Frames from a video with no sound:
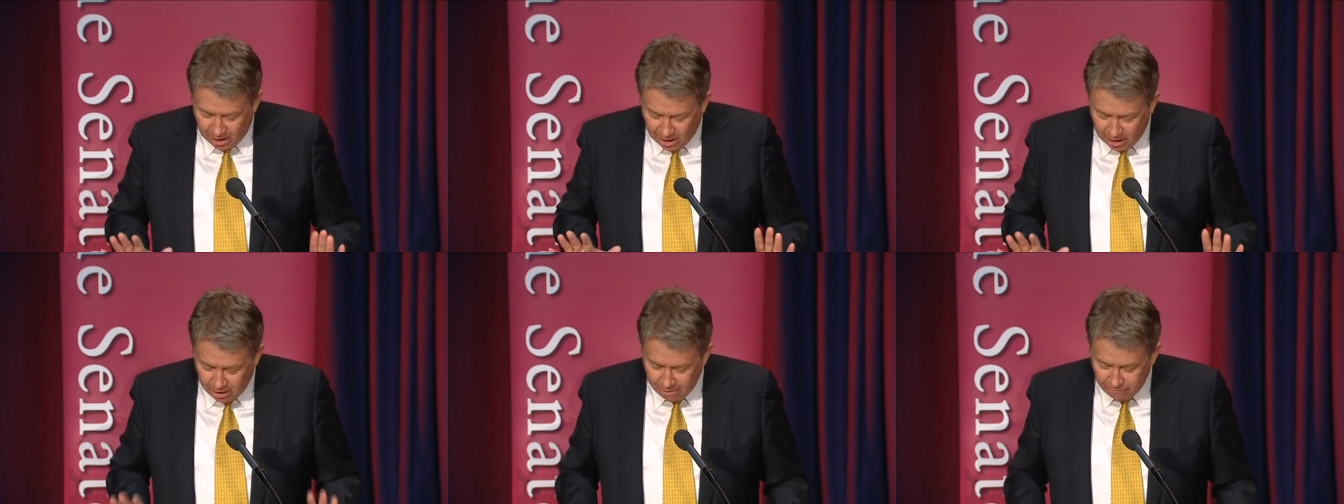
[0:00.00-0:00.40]

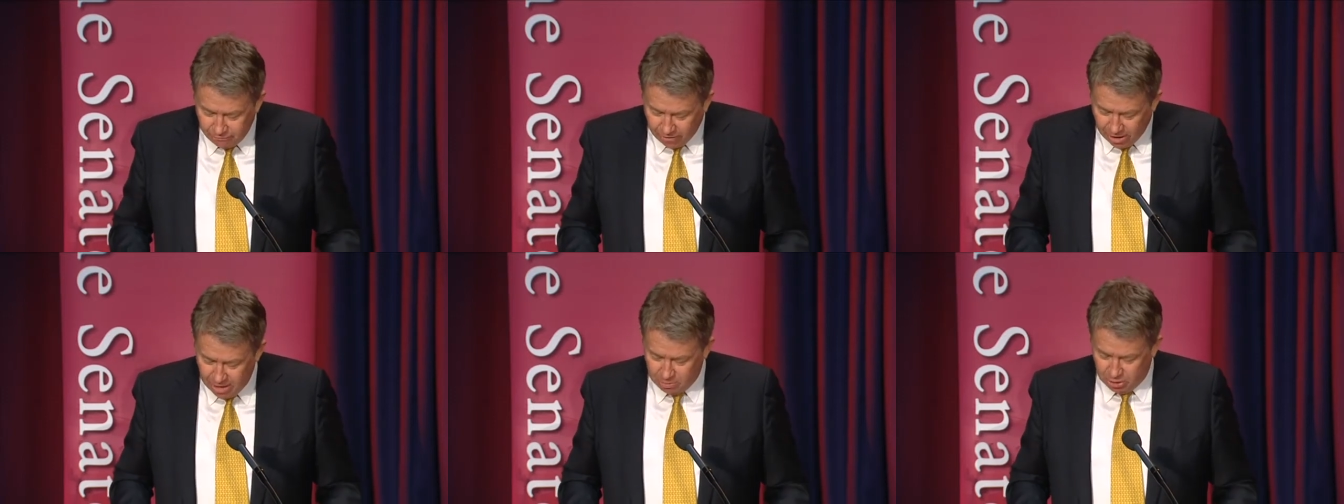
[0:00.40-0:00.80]
are
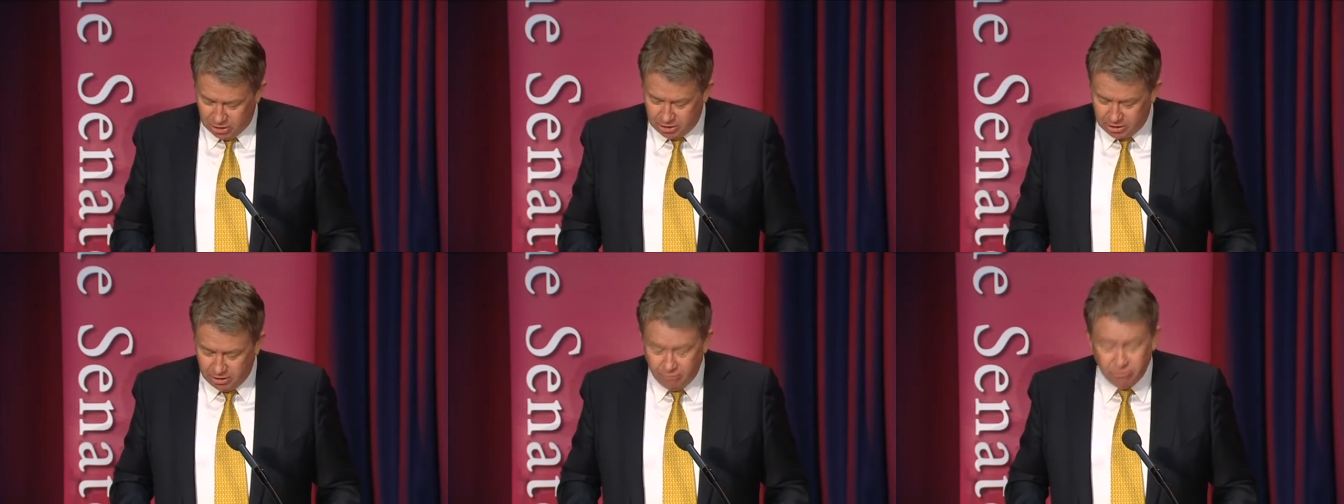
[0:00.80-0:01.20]

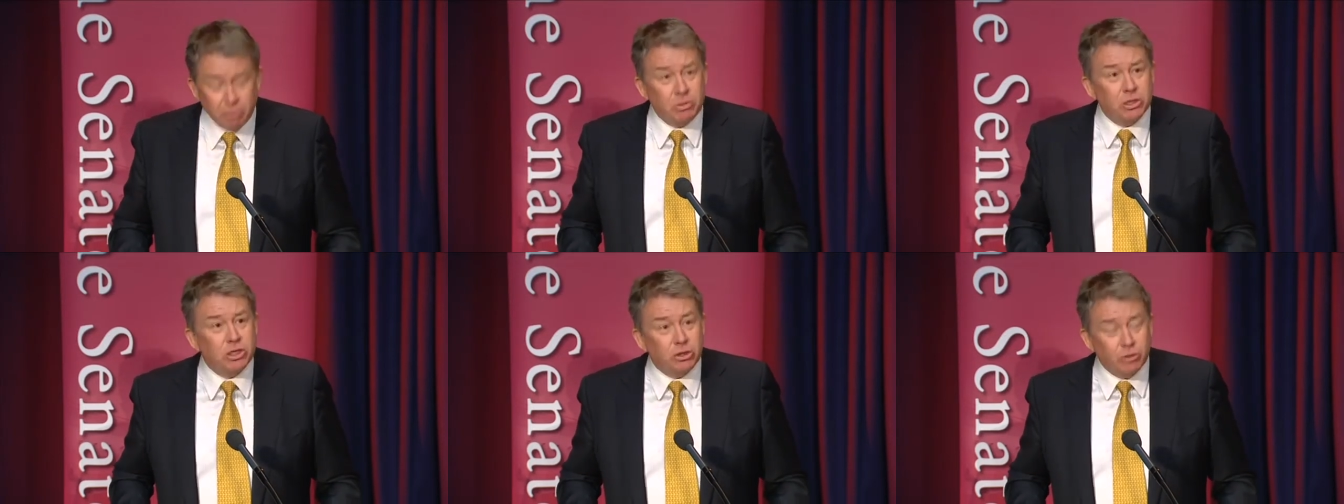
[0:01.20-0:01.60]
famous for
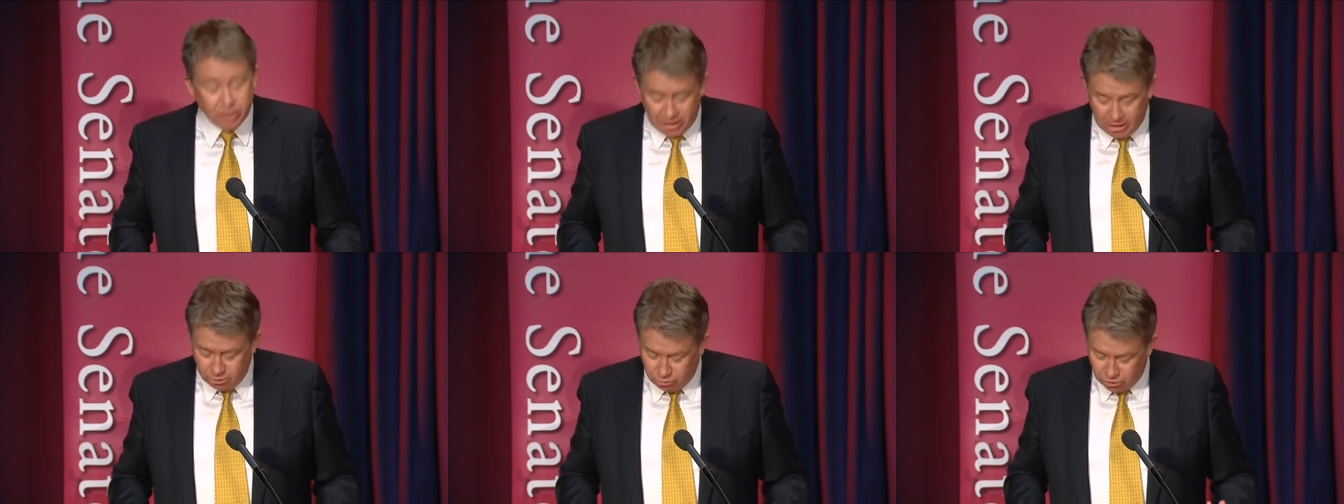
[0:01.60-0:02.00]
pursuing
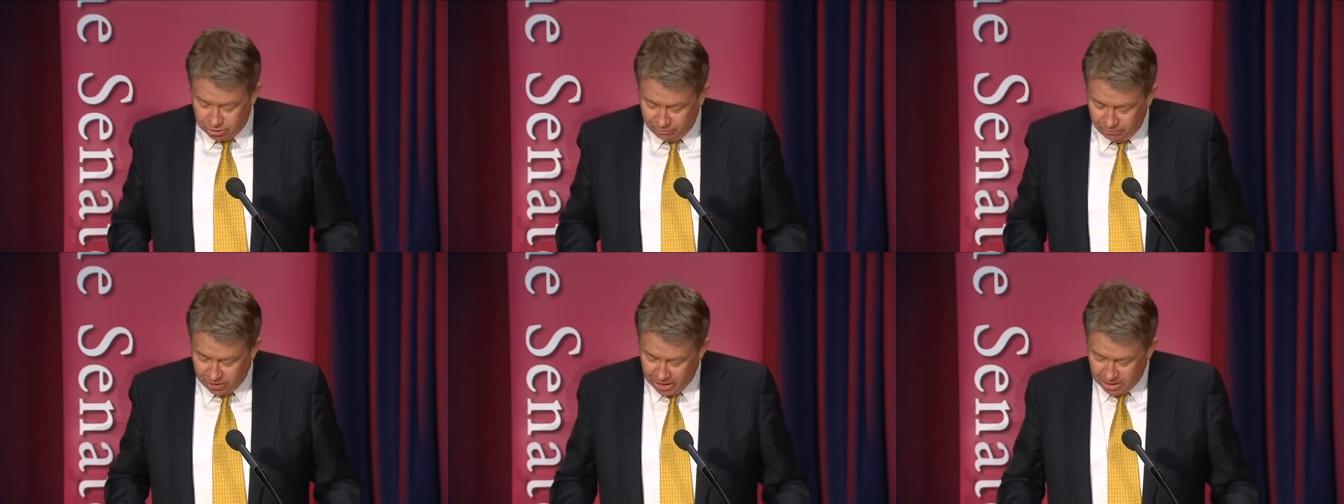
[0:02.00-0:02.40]
the interests
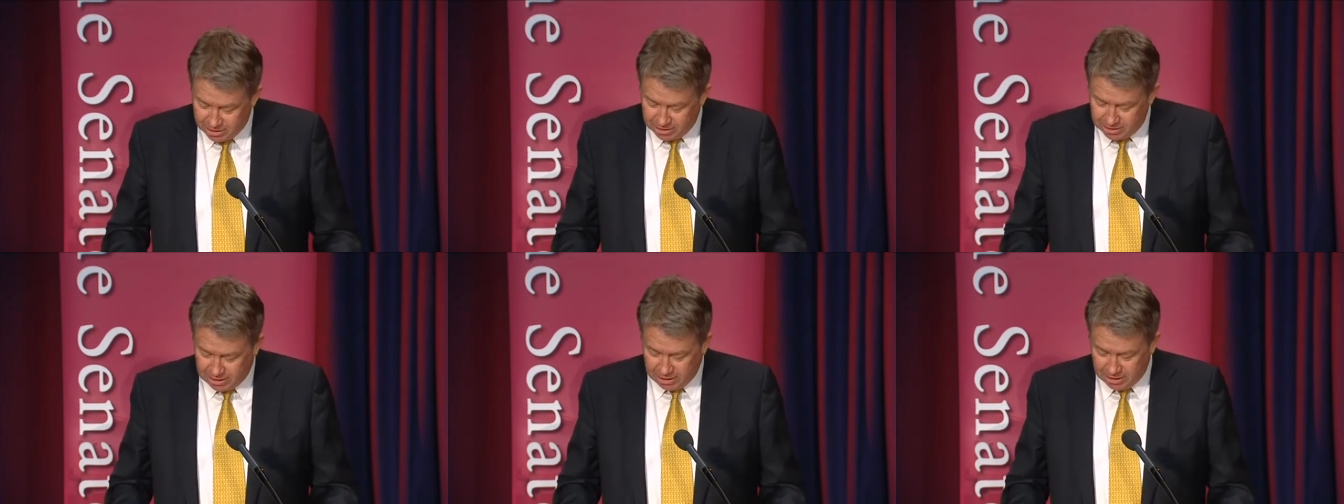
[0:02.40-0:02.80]
of their
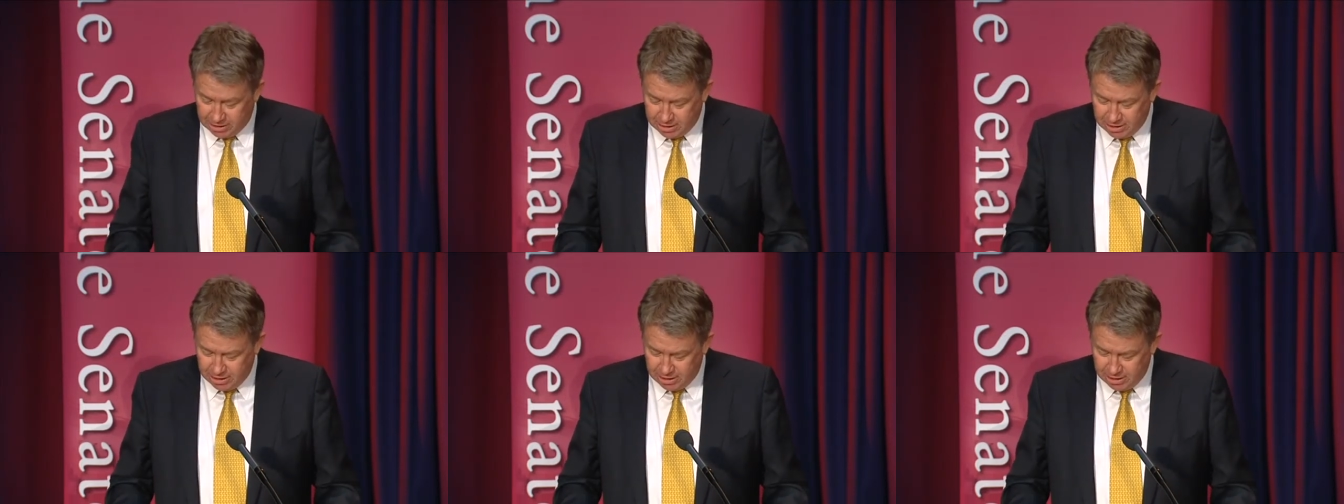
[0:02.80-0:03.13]
state.